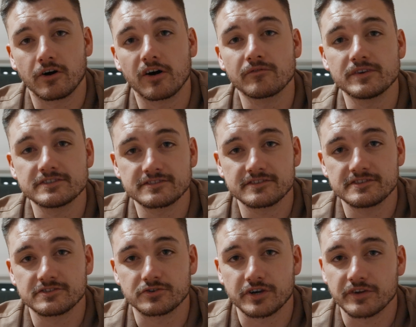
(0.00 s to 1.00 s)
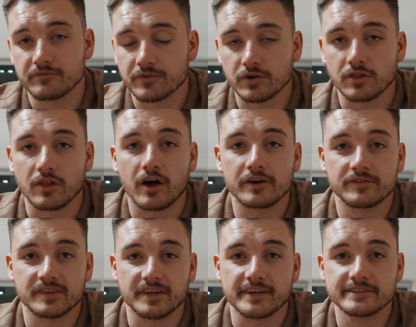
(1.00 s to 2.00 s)
Obviously, it's great for a lot of
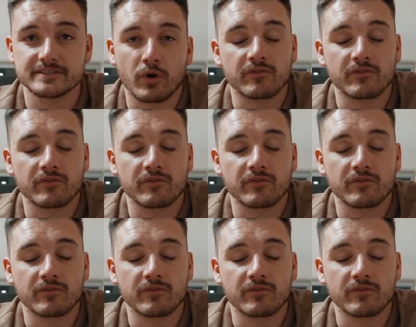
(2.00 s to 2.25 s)
things.